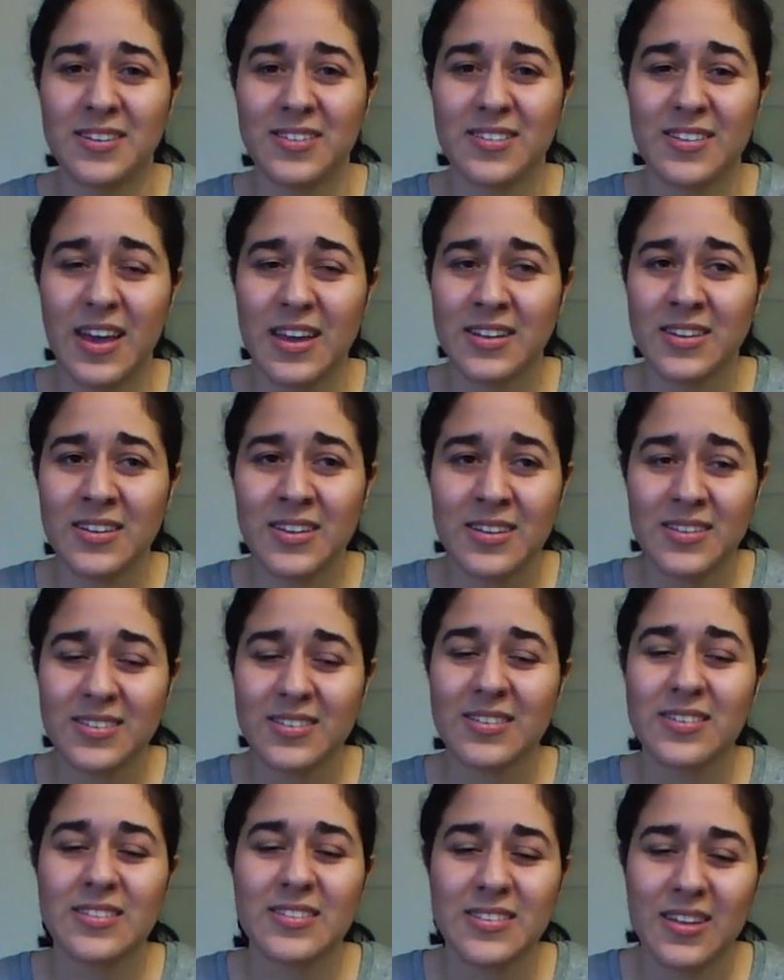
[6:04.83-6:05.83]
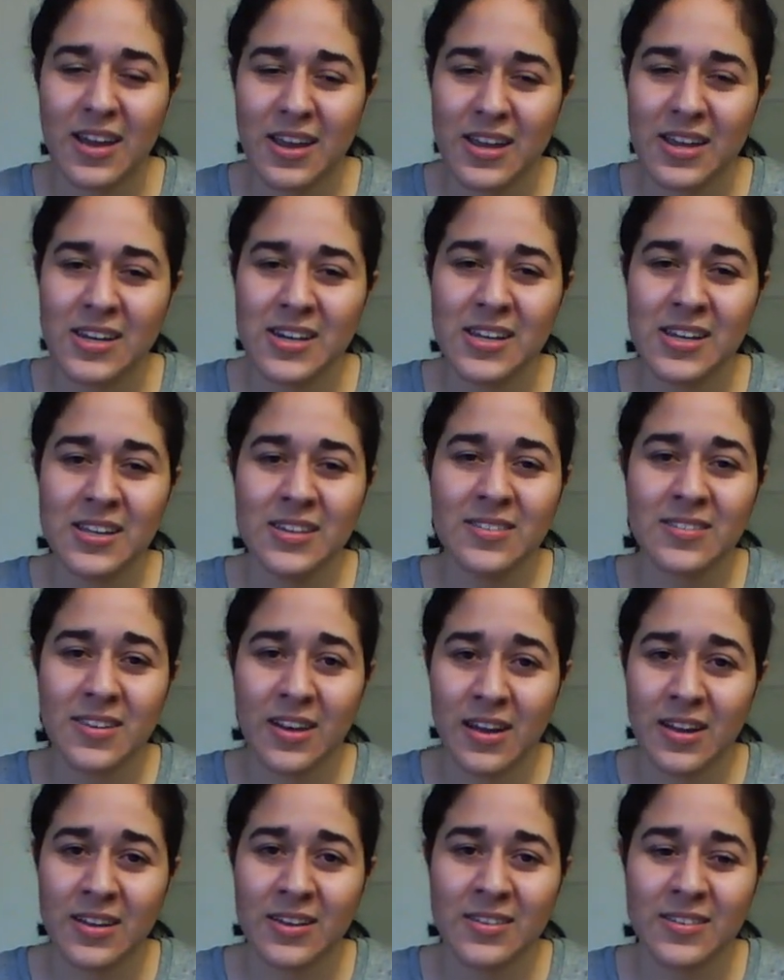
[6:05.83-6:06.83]
Sadly, society
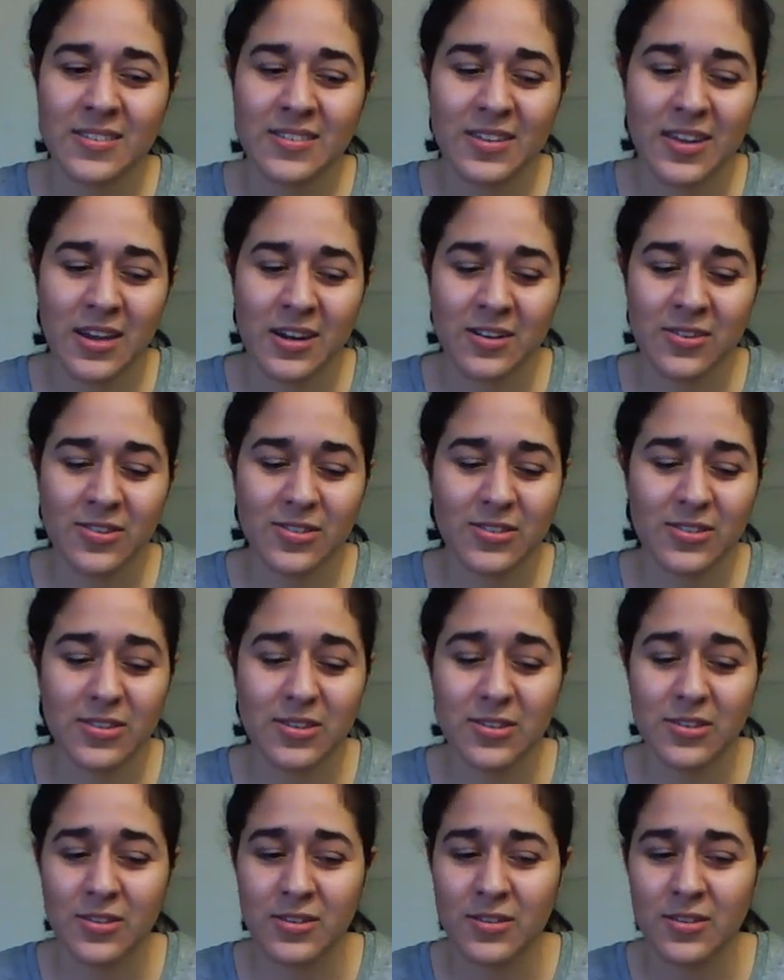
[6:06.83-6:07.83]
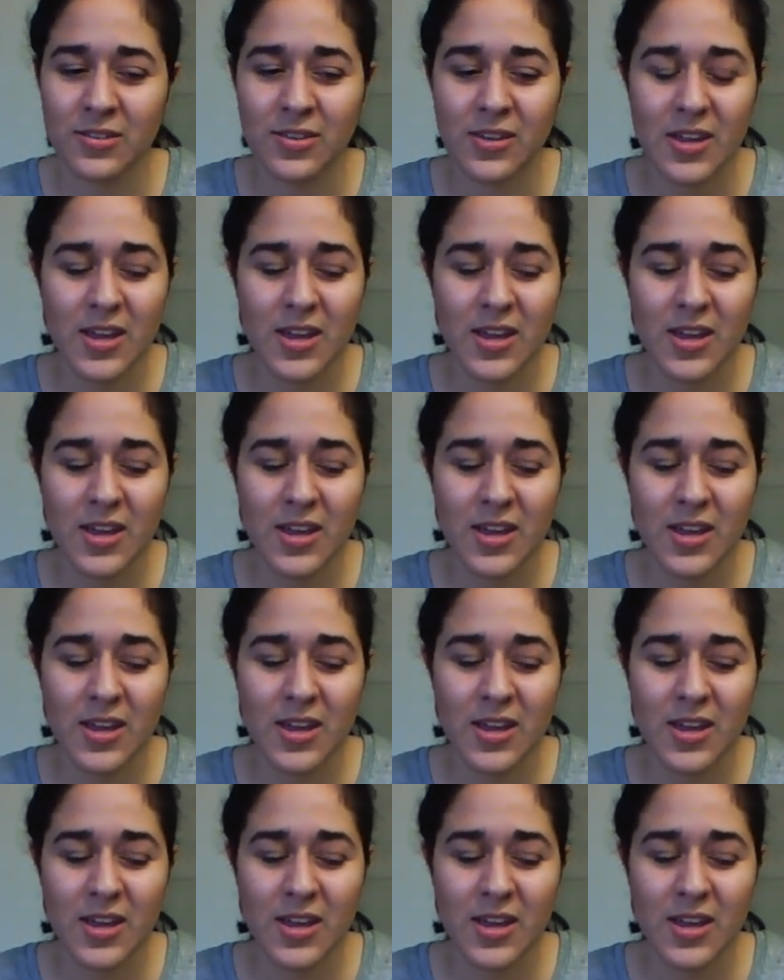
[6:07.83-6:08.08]
does get us to